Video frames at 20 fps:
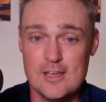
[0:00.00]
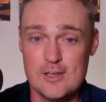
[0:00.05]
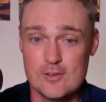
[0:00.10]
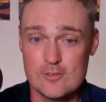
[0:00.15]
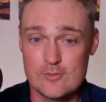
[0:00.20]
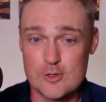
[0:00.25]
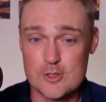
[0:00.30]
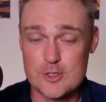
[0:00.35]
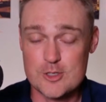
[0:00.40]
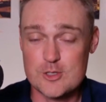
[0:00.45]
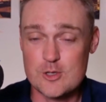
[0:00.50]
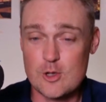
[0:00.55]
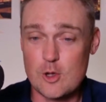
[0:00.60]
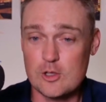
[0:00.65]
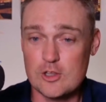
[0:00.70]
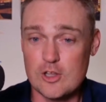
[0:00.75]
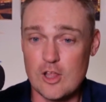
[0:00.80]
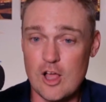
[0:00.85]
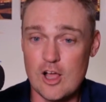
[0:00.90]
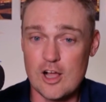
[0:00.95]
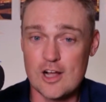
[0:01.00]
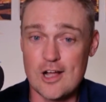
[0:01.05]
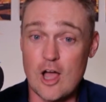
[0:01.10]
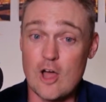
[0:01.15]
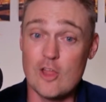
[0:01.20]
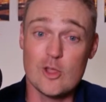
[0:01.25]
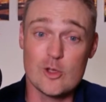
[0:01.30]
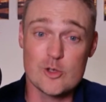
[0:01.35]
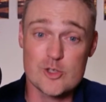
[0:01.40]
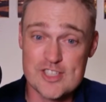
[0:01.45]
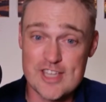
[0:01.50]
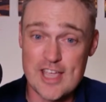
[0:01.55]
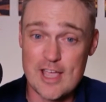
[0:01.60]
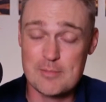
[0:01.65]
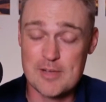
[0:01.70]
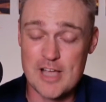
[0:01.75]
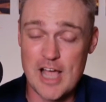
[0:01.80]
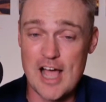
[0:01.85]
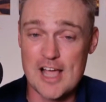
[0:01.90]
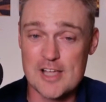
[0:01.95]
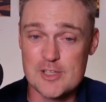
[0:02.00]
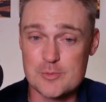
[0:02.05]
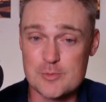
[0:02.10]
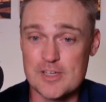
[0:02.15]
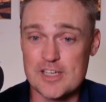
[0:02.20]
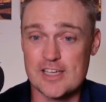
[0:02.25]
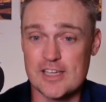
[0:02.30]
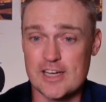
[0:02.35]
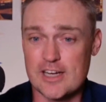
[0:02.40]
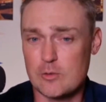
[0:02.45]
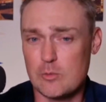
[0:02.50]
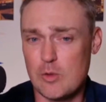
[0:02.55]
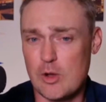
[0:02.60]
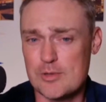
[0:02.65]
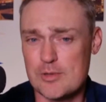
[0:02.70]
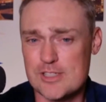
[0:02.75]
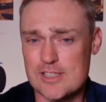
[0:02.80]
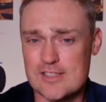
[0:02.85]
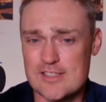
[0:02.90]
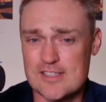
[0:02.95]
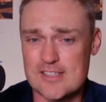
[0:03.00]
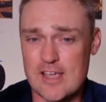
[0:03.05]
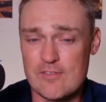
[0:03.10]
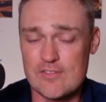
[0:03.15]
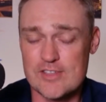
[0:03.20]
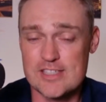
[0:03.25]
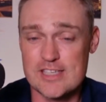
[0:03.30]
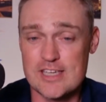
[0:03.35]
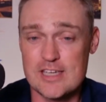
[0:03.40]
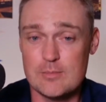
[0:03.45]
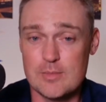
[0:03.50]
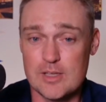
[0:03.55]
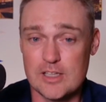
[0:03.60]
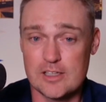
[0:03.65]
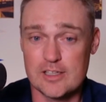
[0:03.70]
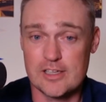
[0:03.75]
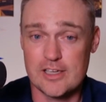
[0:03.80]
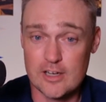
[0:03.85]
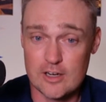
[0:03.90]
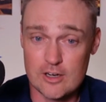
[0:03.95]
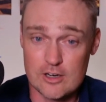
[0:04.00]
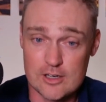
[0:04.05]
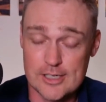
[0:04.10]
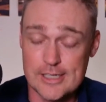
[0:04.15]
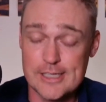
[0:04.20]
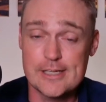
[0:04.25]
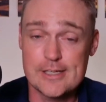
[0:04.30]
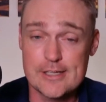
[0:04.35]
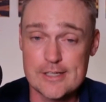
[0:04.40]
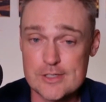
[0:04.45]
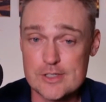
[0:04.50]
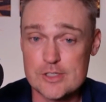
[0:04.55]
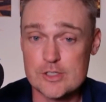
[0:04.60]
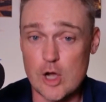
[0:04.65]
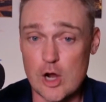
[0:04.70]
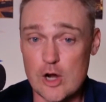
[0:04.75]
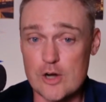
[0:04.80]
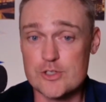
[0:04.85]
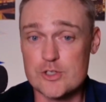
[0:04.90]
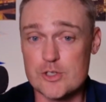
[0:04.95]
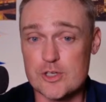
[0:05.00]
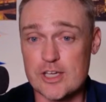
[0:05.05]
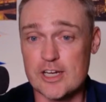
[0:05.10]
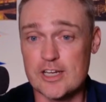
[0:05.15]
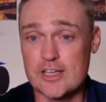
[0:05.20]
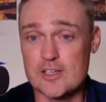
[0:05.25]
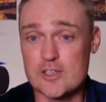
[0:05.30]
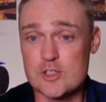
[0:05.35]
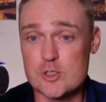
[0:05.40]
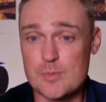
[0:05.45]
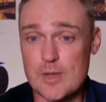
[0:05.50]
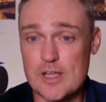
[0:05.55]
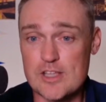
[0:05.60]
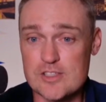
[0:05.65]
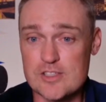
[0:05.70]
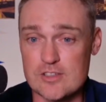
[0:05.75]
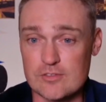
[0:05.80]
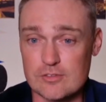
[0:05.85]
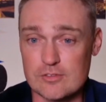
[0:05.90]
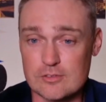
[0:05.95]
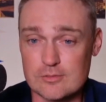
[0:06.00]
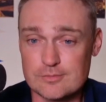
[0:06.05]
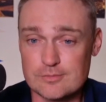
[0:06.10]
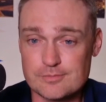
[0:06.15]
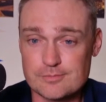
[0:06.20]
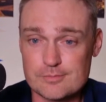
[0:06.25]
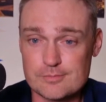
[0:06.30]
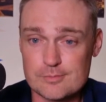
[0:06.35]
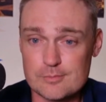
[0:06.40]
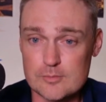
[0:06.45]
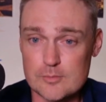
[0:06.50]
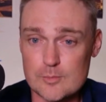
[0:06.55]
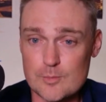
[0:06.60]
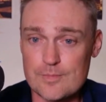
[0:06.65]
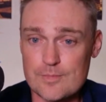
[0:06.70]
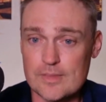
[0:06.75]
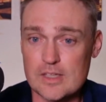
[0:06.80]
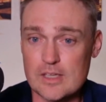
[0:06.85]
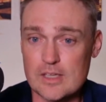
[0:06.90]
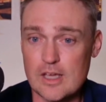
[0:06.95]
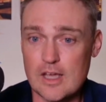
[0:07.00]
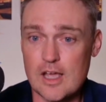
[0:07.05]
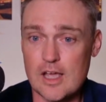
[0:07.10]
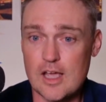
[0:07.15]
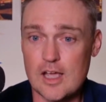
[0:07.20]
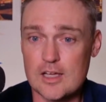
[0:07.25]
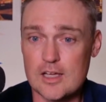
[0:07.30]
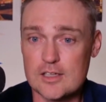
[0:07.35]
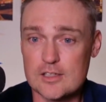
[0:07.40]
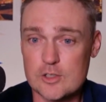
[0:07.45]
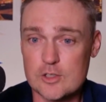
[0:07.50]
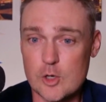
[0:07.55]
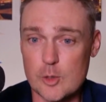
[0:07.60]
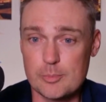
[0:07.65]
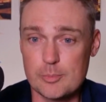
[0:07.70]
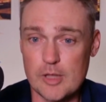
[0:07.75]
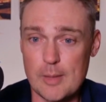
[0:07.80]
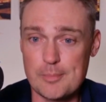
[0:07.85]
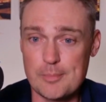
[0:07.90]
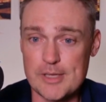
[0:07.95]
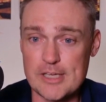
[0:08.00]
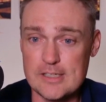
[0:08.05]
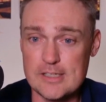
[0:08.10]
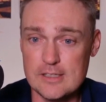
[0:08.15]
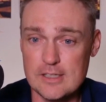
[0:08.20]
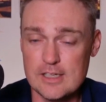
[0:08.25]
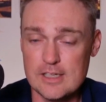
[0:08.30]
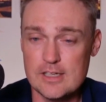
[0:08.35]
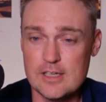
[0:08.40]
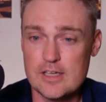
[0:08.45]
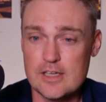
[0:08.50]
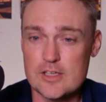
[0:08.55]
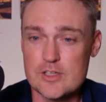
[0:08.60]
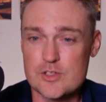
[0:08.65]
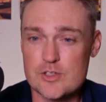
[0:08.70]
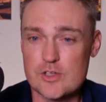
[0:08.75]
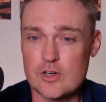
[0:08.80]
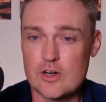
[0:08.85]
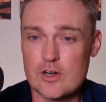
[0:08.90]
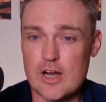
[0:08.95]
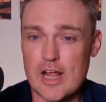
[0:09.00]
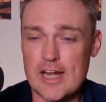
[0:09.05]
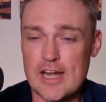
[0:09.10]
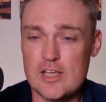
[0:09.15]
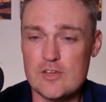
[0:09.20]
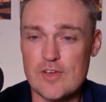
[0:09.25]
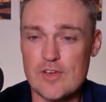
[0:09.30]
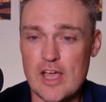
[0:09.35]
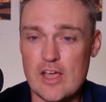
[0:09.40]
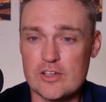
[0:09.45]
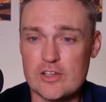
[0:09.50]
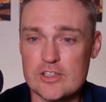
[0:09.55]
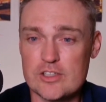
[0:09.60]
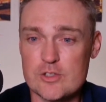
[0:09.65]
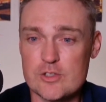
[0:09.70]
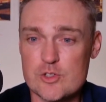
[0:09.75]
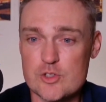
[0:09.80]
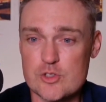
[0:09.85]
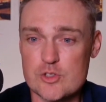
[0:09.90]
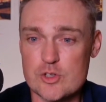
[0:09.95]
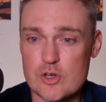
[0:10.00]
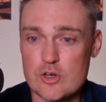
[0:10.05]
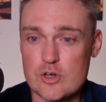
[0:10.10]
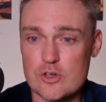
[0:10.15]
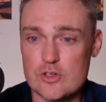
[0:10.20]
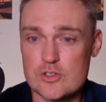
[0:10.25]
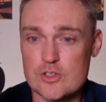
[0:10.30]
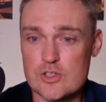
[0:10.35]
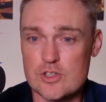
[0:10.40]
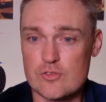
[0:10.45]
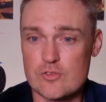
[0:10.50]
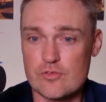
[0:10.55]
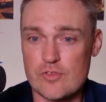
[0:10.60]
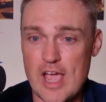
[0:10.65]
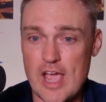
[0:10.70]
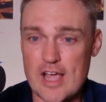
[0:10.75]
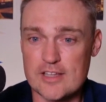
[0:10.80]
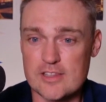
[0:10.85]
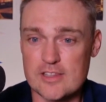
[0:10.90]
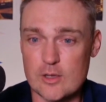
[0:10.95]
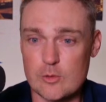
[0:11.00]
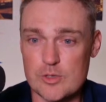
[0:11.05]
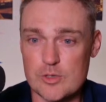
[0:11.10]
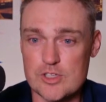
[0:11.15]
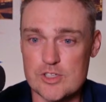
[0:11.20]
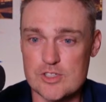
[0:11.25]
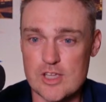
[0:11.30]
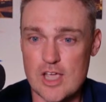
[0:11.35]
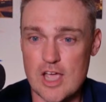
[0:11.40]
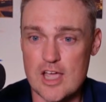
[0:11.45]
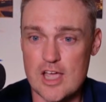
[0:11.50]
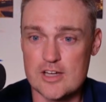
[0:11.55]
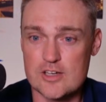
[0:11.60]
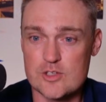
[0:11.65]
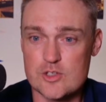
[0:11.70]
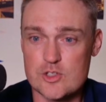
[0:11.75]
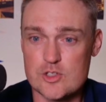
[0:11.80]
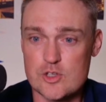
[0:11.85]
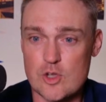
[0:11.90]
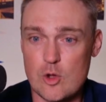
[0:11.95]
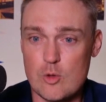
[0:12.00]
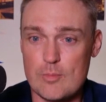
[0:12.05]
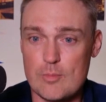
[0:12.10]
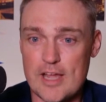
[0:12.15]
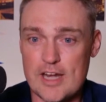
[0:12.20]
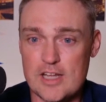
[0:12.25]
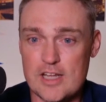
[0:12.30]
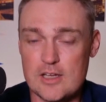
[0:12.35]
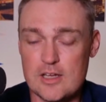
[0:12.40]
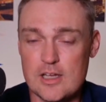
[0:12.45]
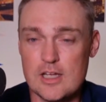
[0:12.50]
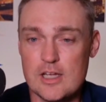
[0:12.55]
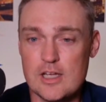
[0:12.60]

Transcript: for so long. Although Sam Cosmi getting, what was it, 17 mil a year? Guards are getting expensive. Kerpluppy, is there any valid concern to the fact that we signed so many